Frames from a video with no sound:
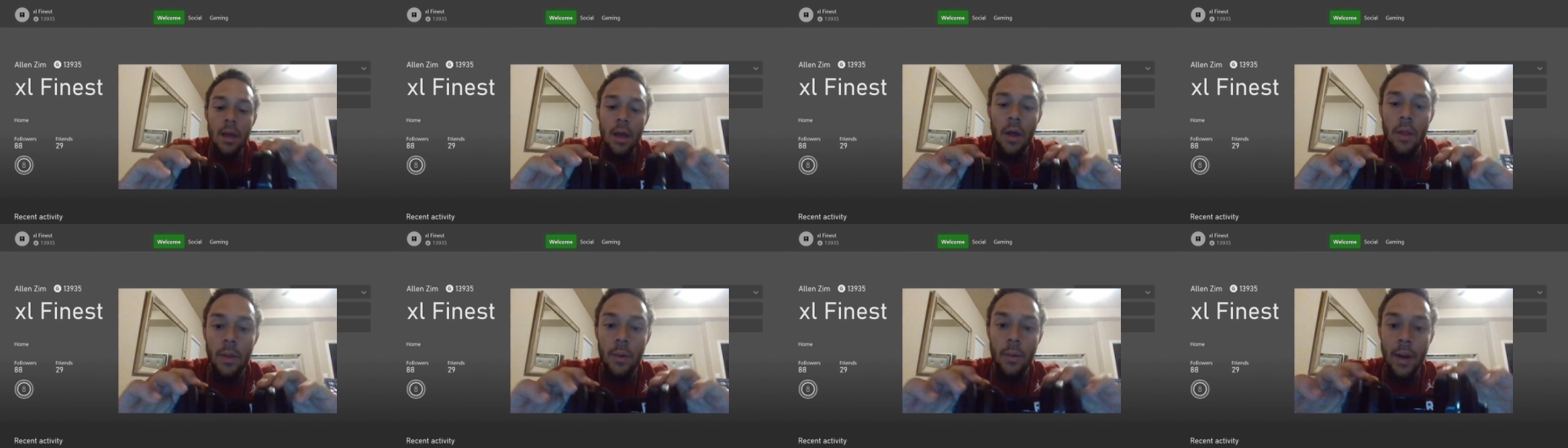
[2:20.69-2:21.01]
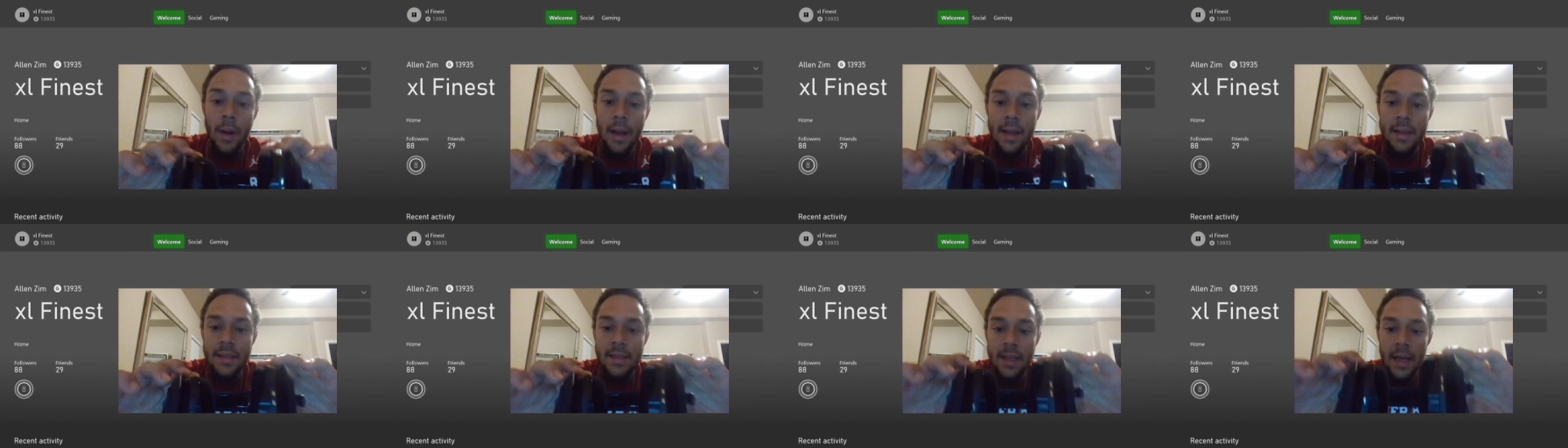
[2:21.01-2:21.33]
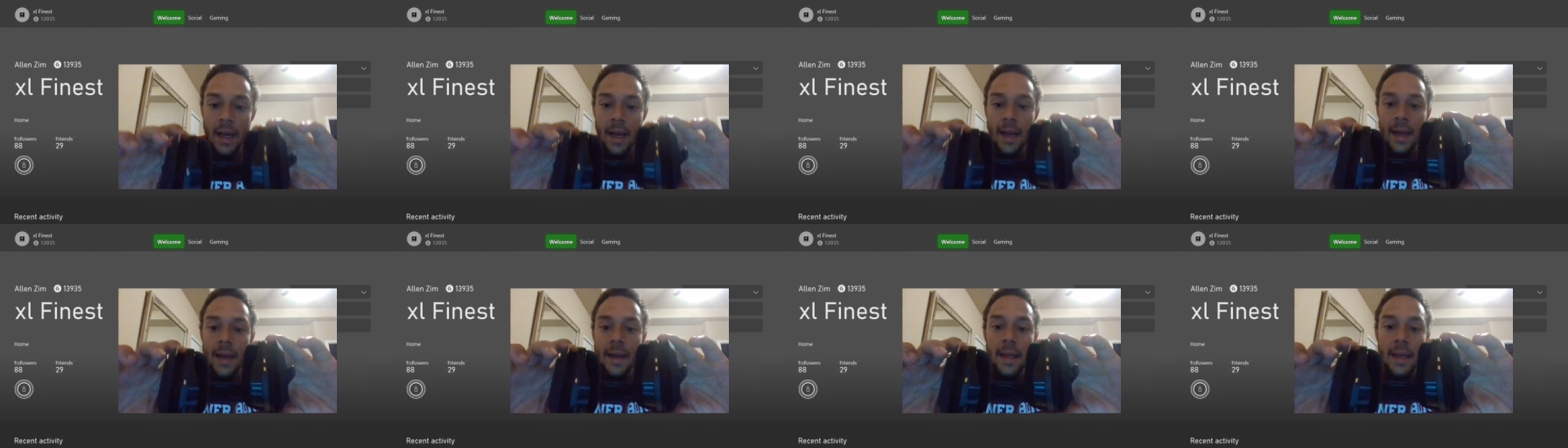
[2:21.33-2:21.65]
On the right
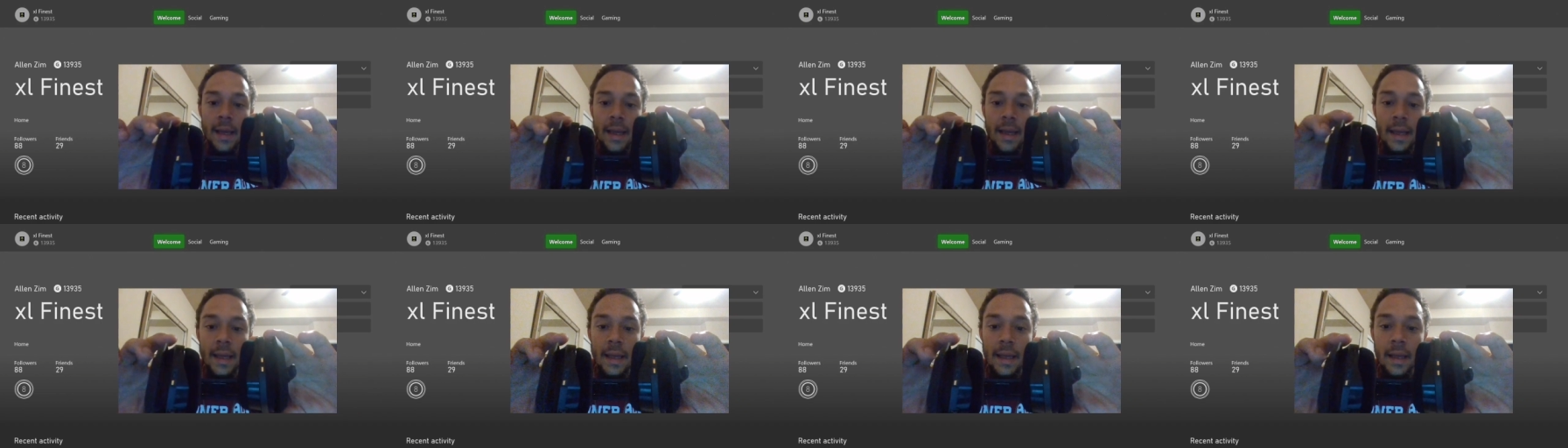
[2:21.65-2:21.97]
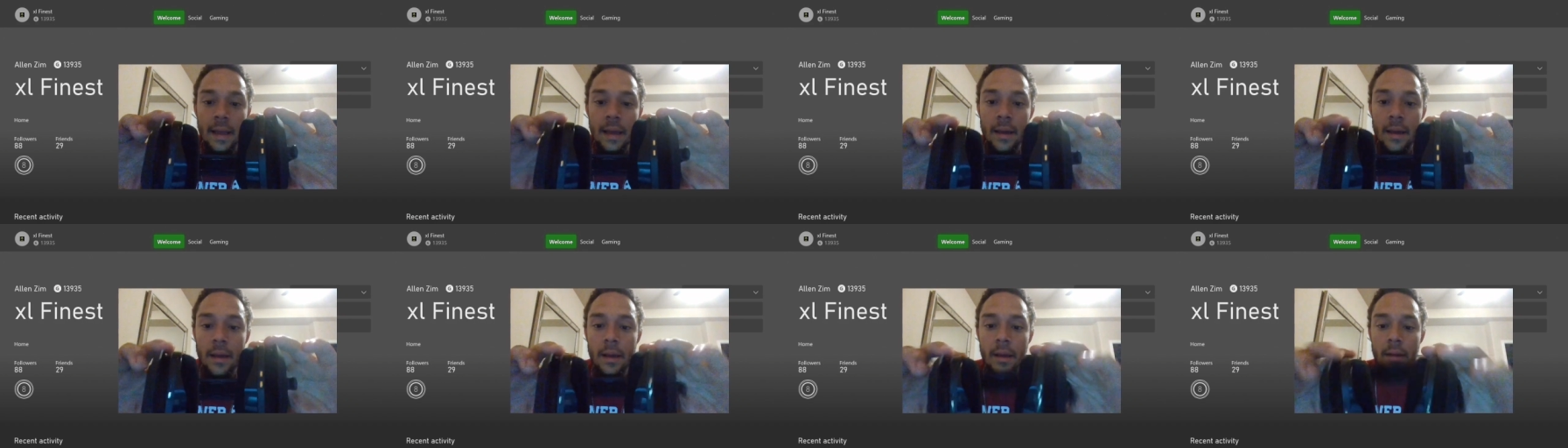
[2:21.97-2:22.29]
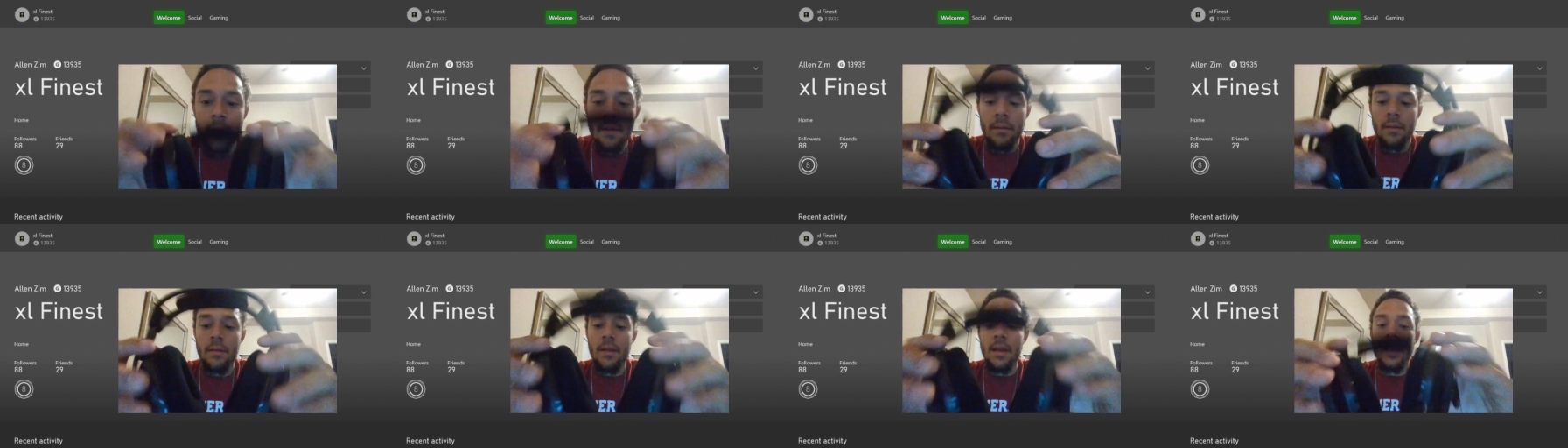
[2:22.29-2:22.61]
side,
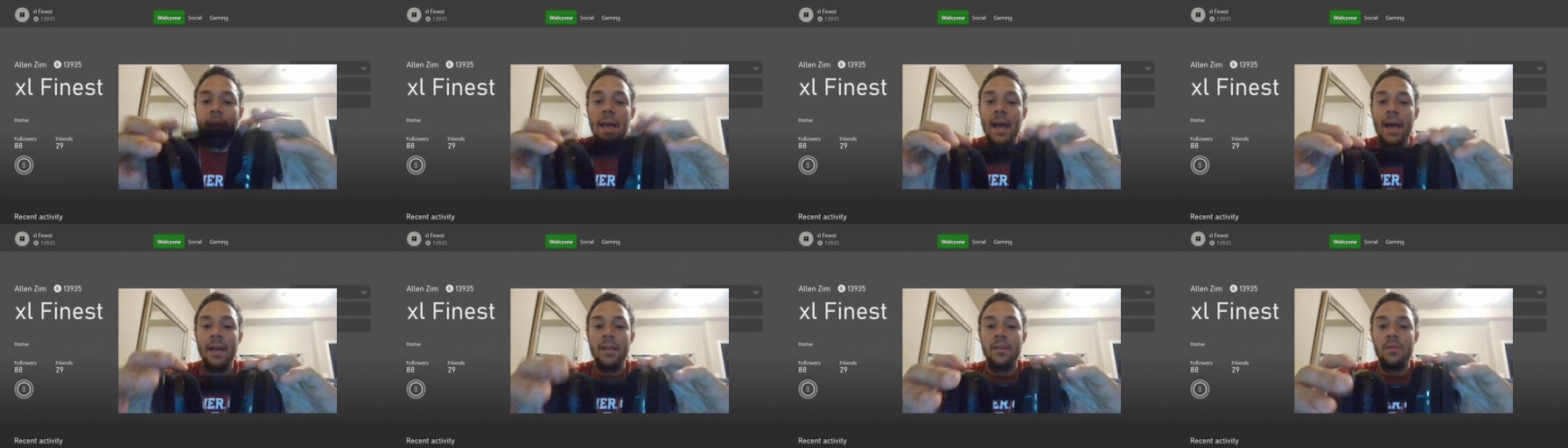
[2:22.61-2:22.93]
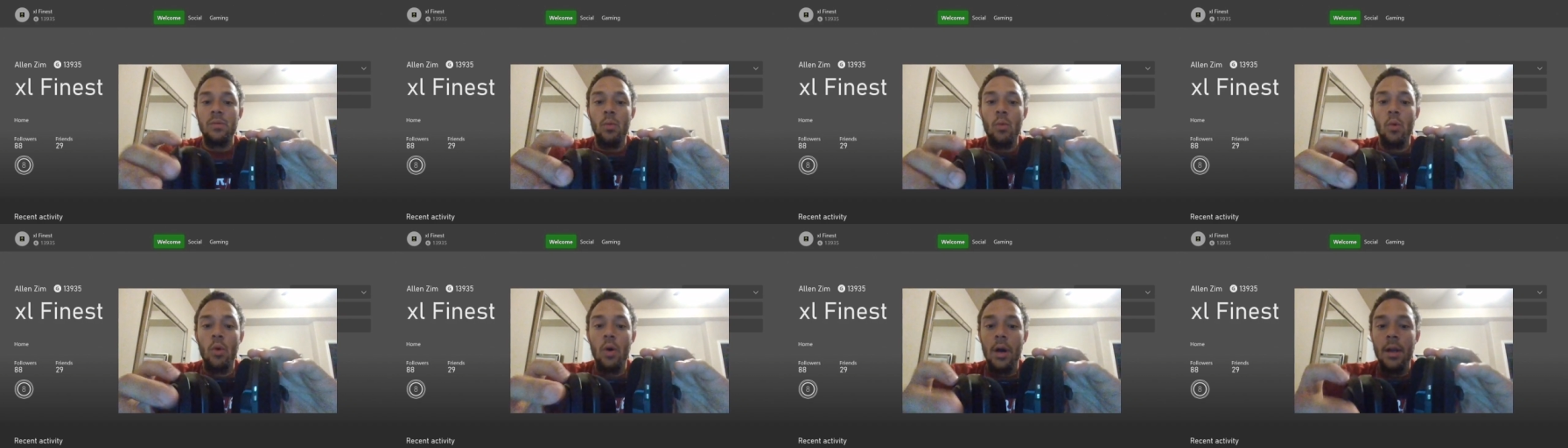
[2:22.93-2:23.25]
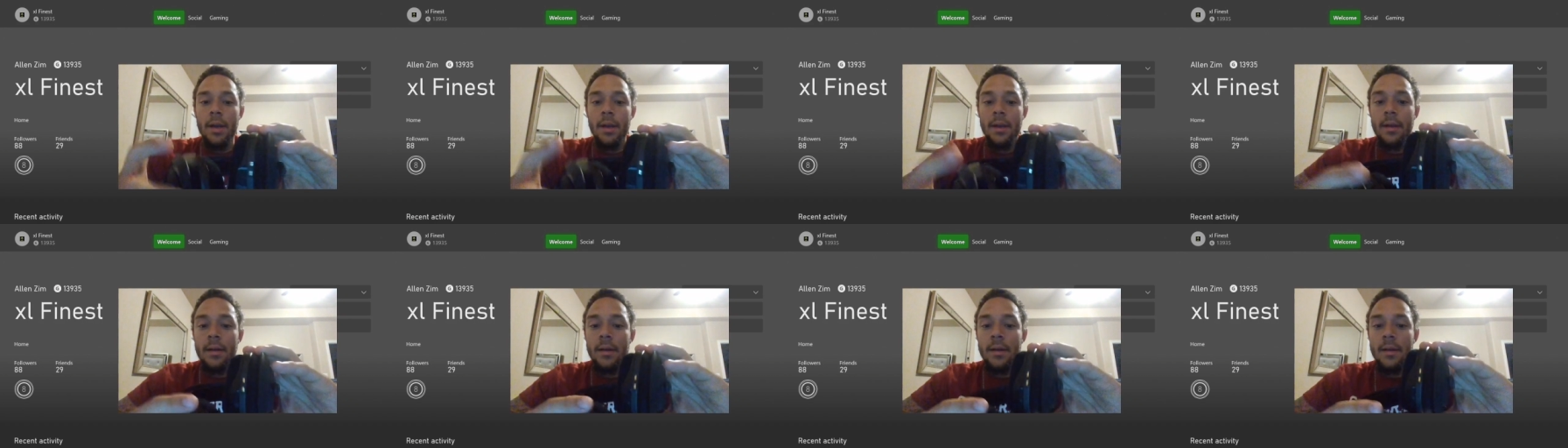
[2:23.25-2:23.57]
it has
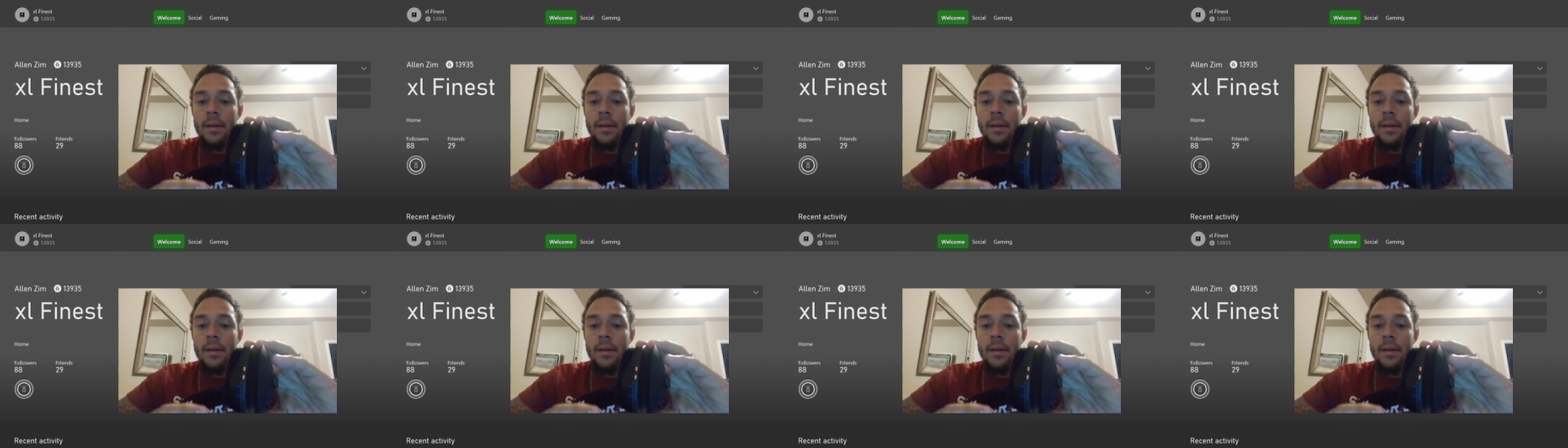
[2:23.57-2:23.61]
one.